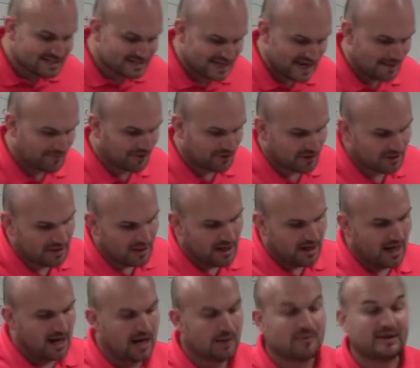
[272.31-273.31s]
example,
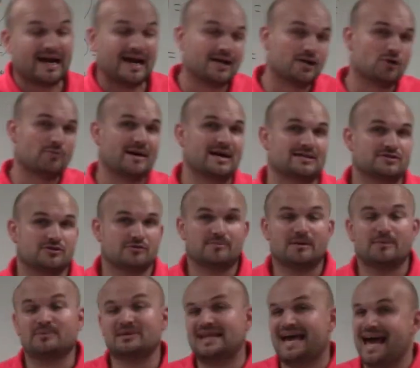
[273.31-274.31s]
um, we got to go back to
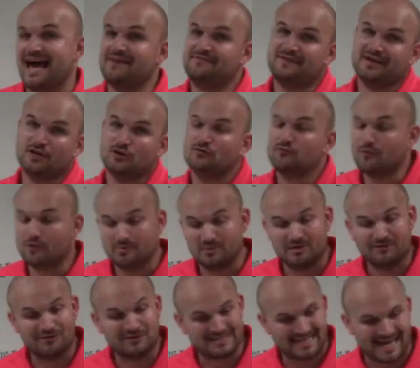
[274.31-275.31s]
remembering the half-angle
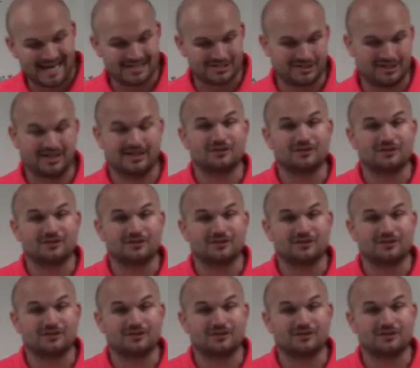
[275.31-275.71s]
formula for tangent.